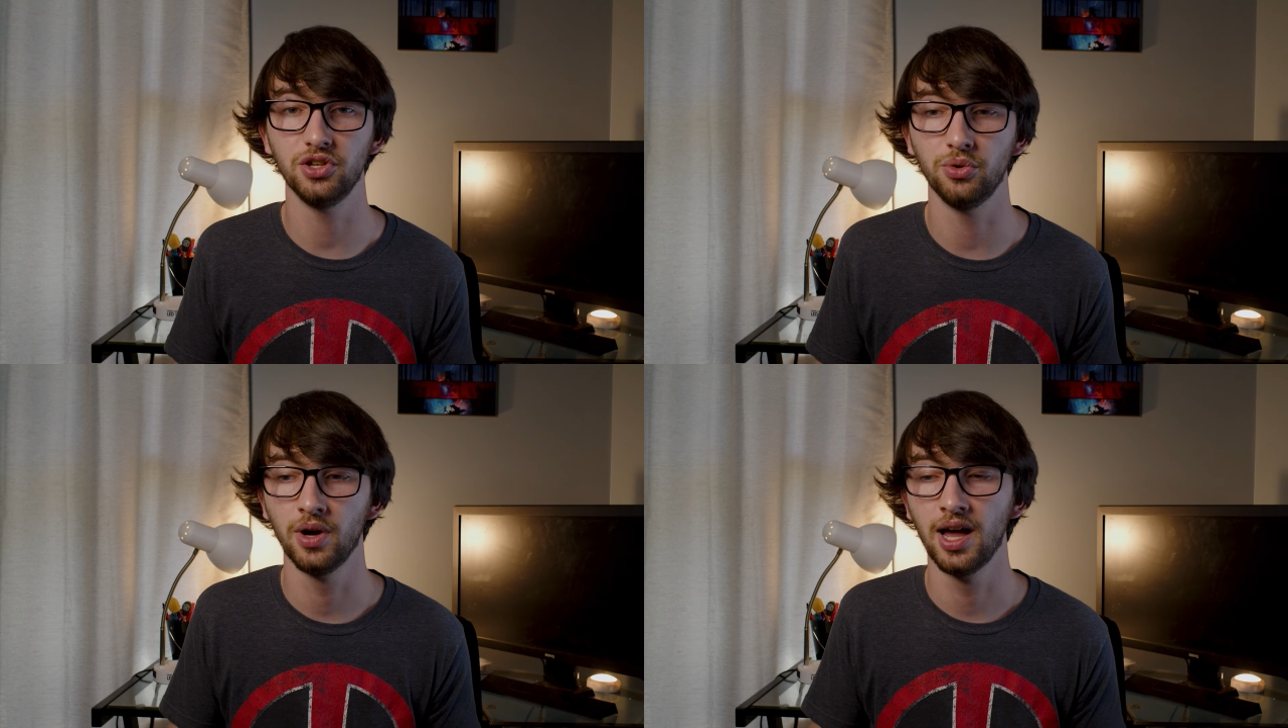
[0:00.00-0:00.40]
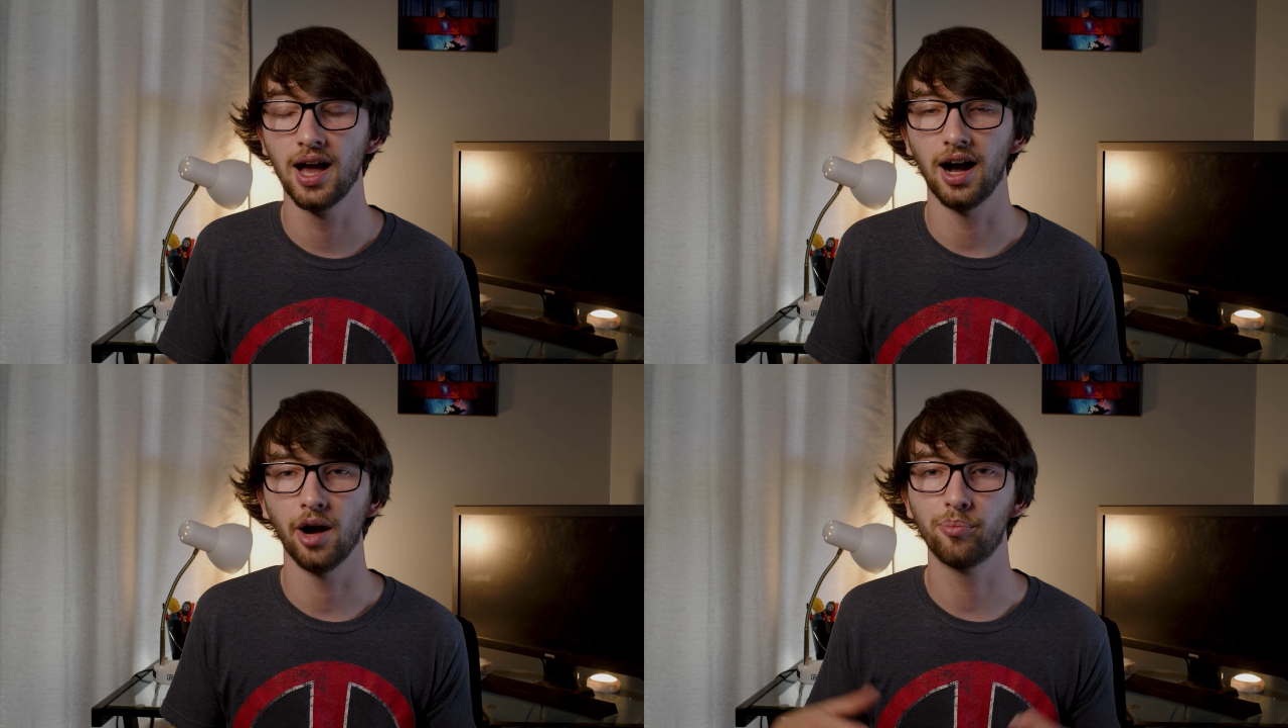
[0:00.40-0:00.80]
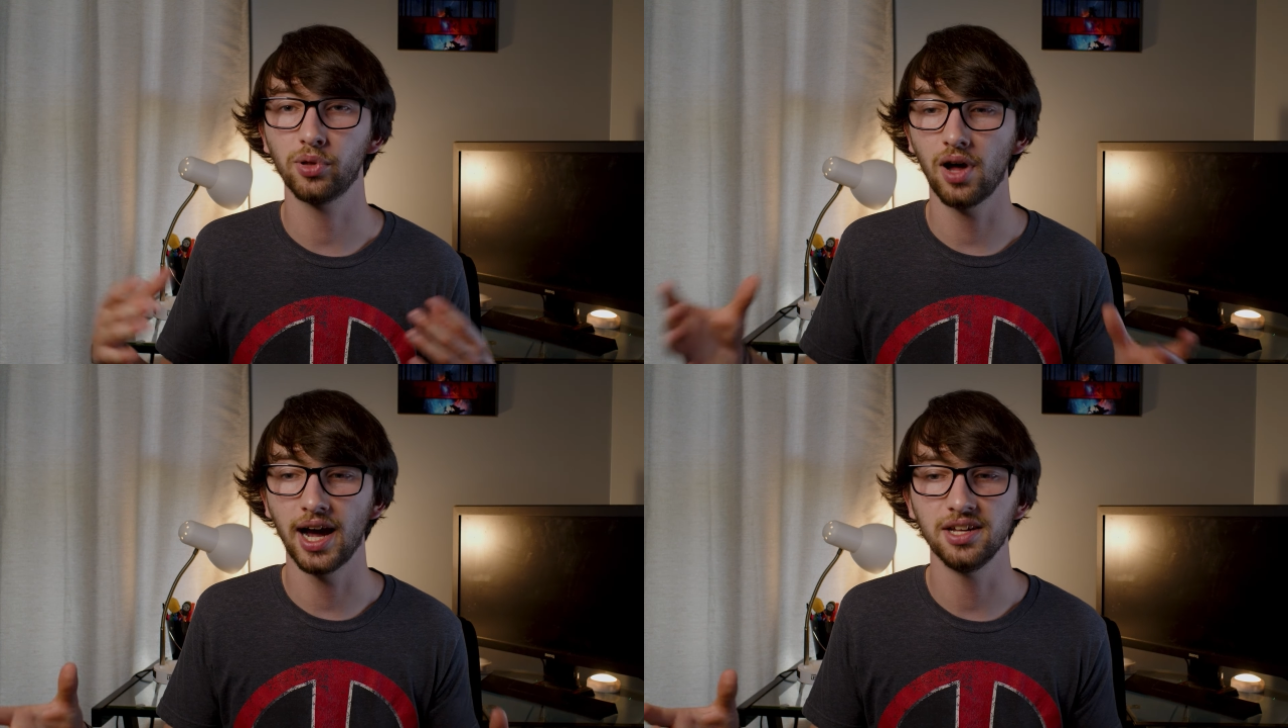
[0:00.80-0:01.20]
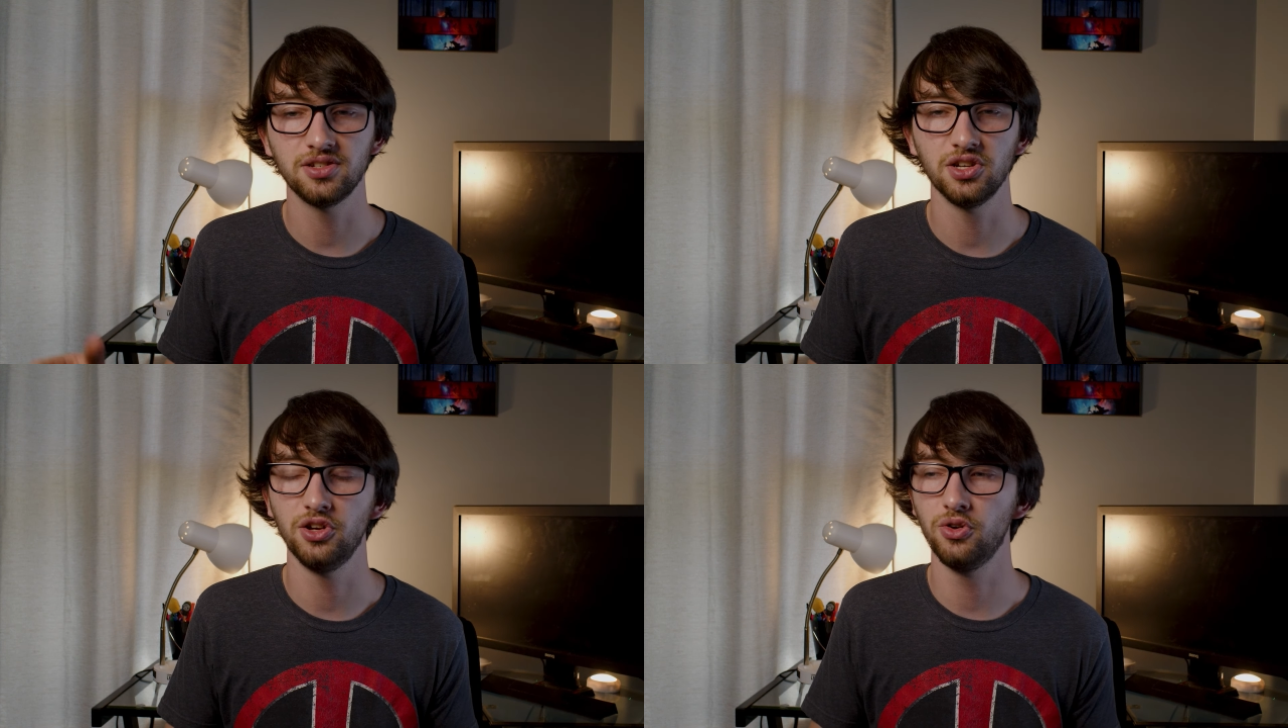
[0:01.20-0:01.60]
you apply
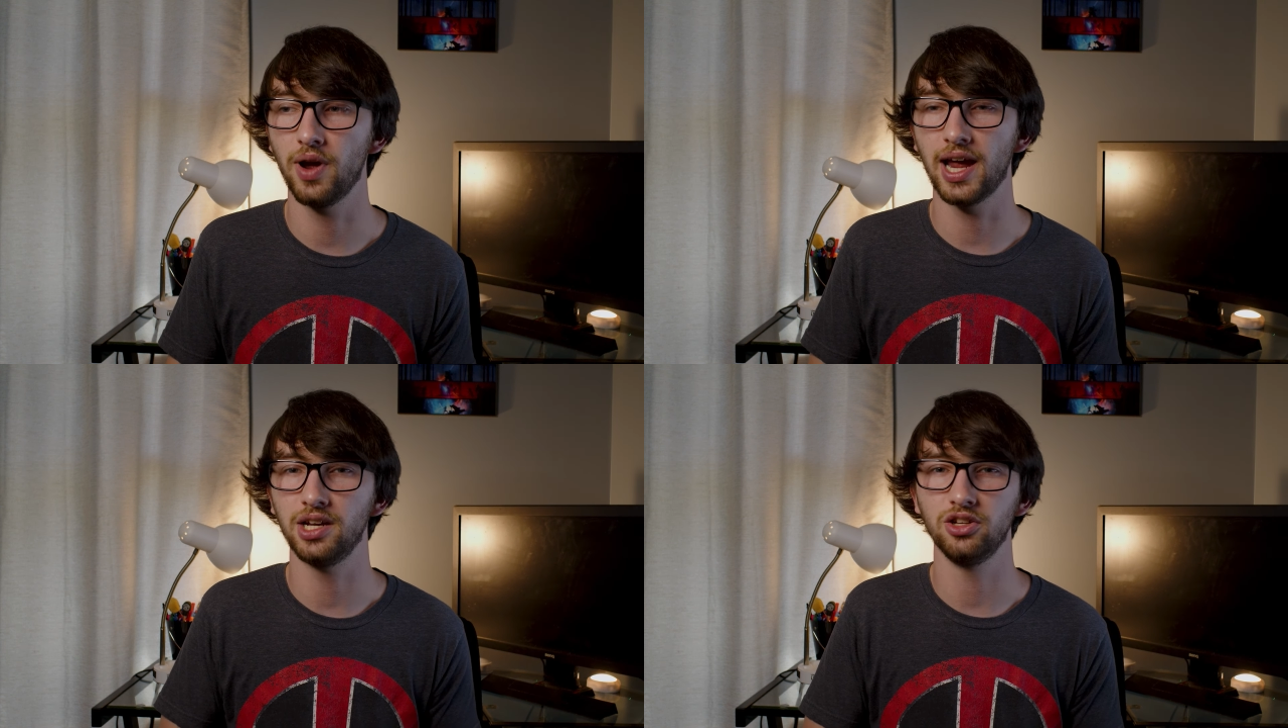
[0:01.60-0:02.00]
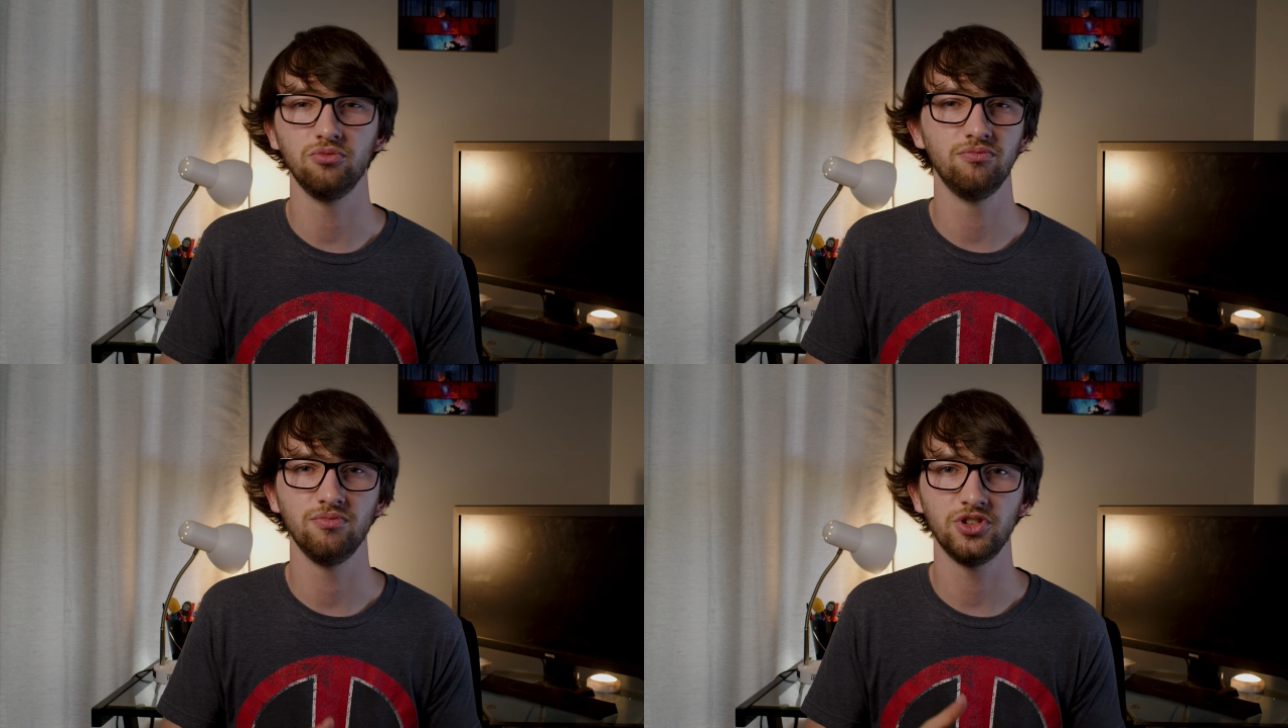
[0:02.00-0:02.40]
to and you